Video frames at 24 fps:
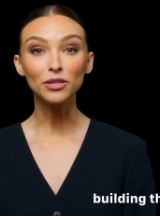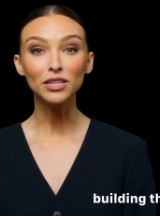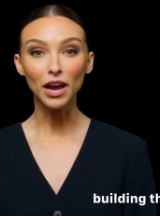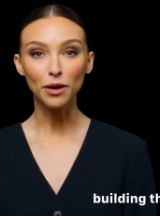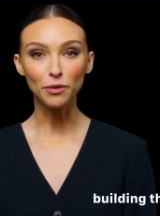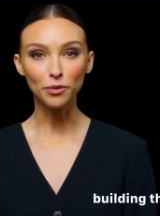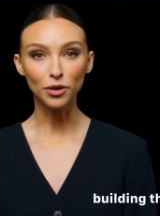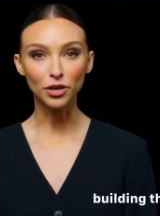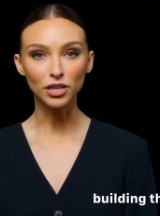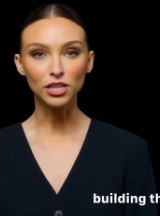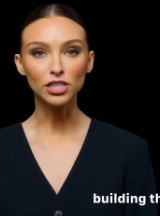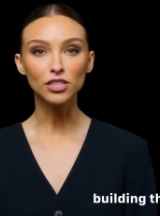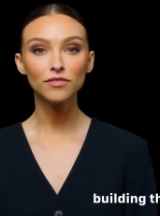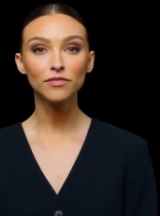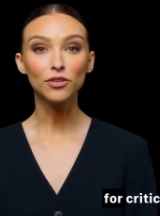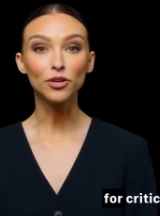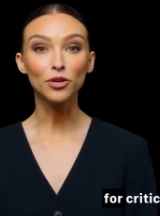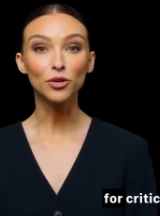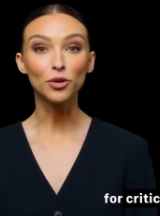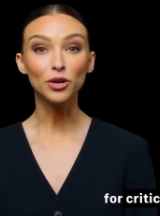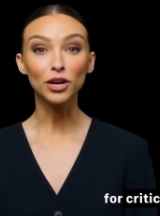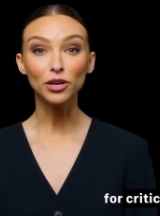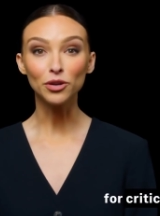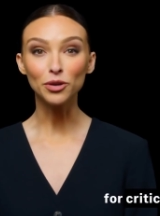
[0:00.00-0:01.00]
networks for
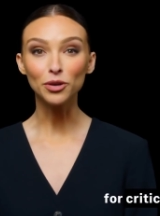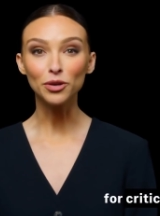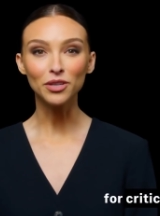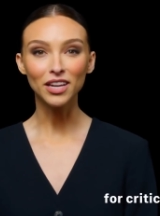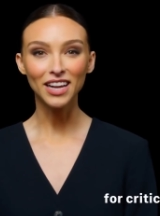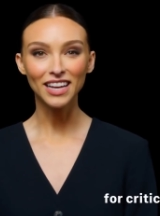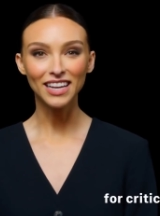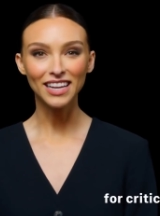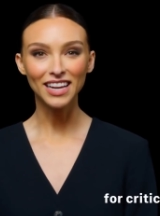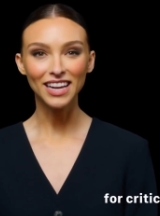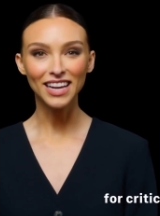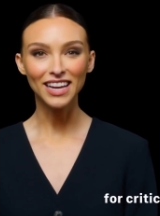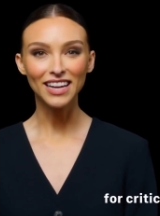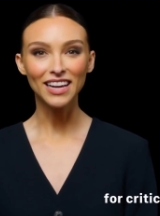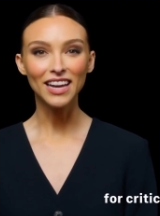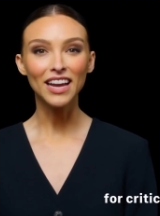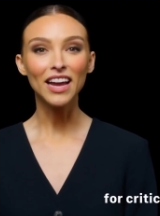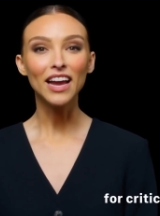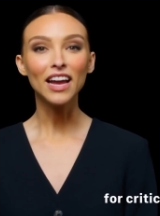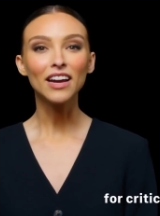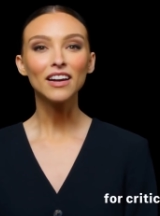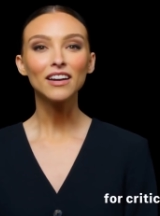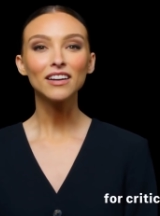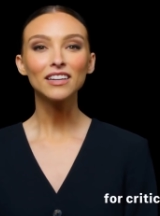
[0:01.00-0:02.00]
critical thinking,
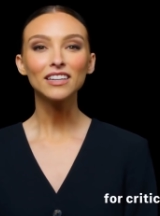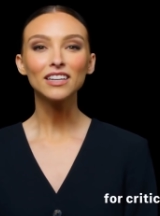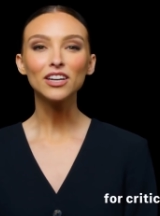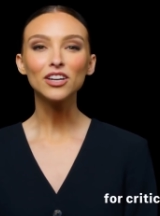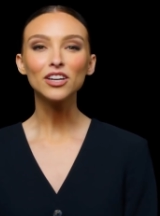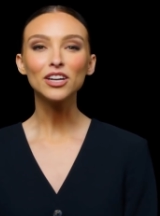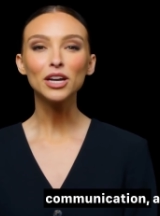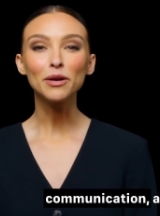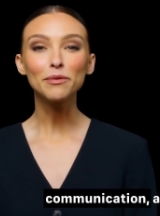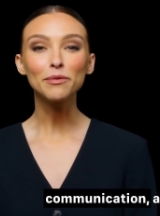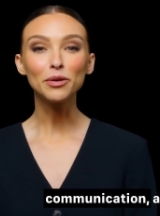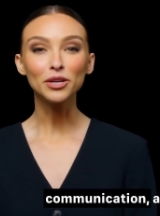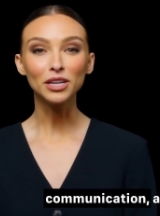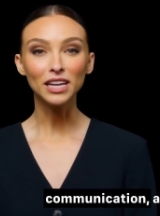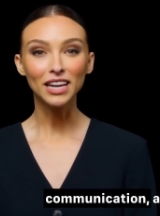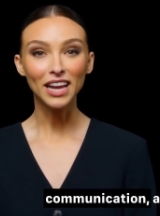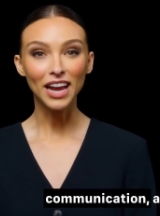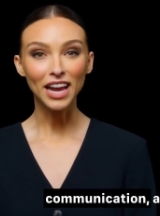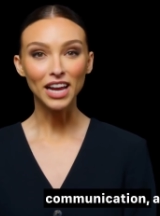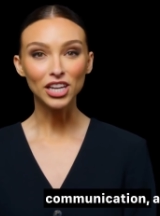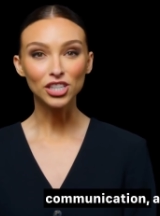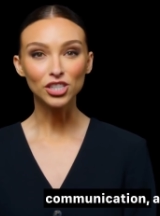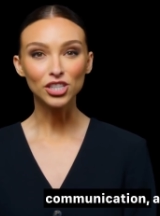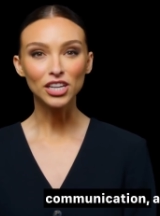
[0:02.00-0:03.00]
clear
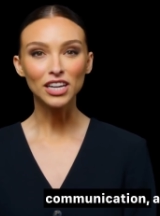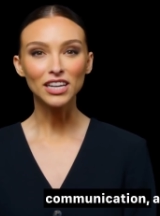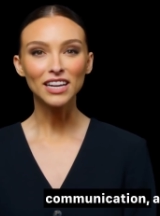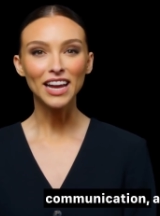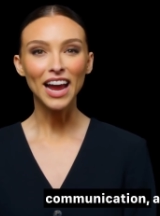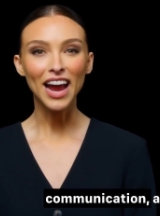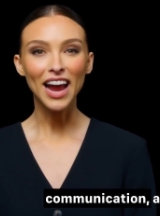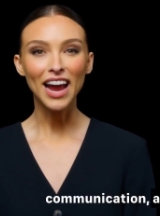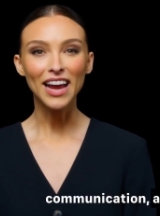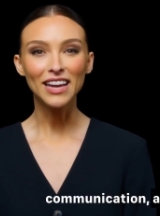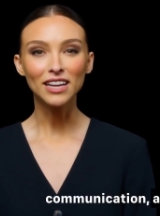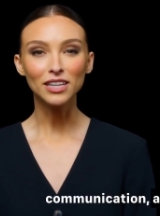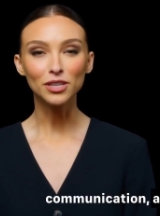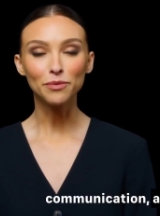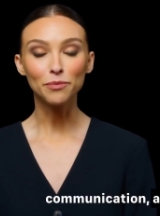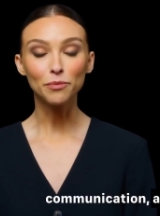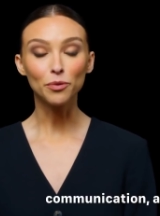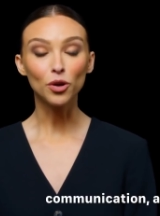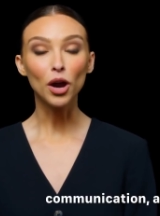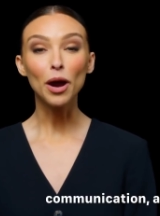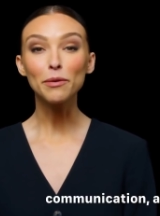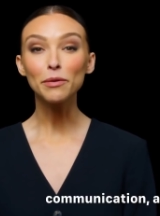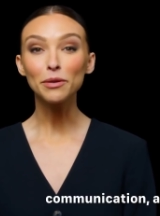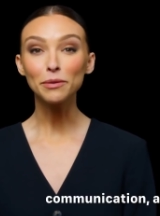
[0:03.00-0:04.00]
communication, and
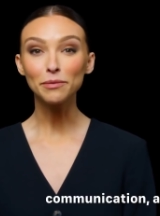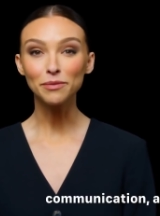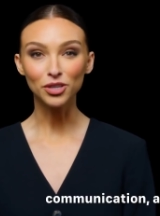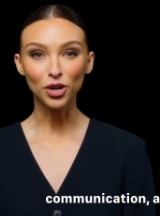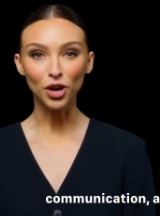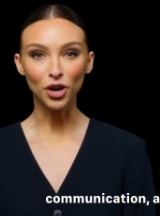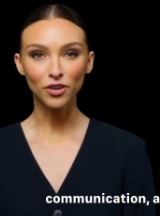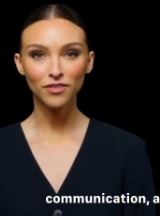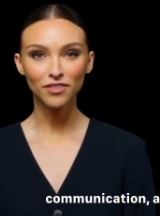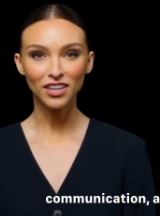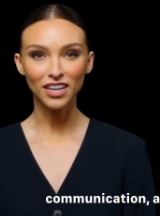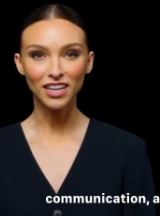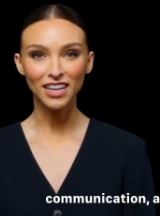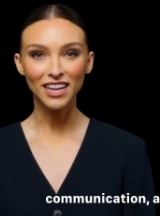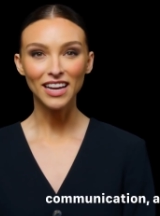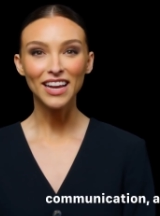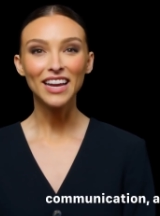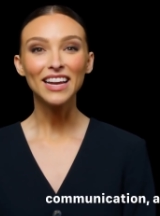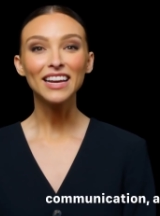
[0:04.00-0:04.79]
problem solving,